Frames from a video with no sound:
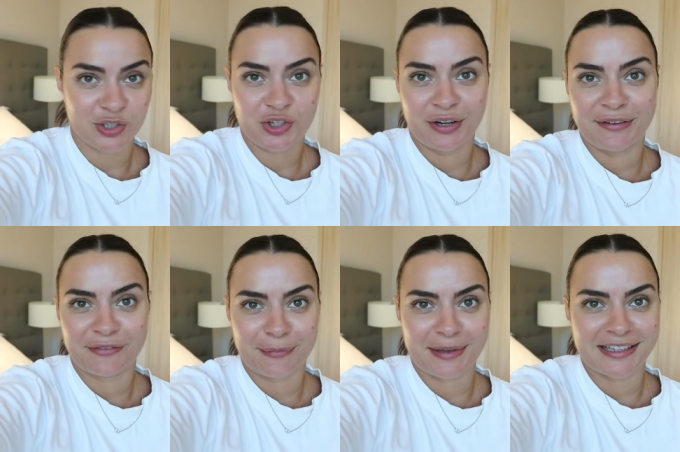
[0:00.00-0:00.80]
street
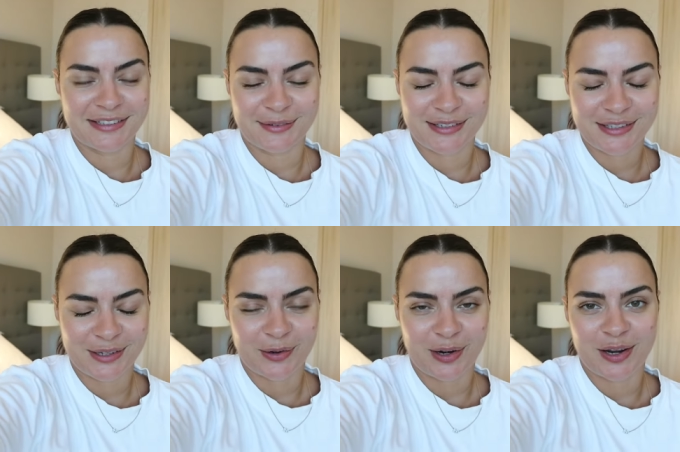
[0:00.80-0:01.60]
from here. So it's
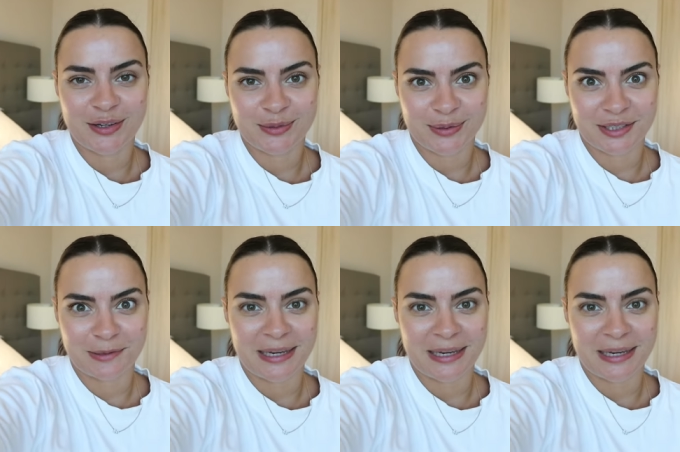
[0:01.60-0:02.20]
so close, which is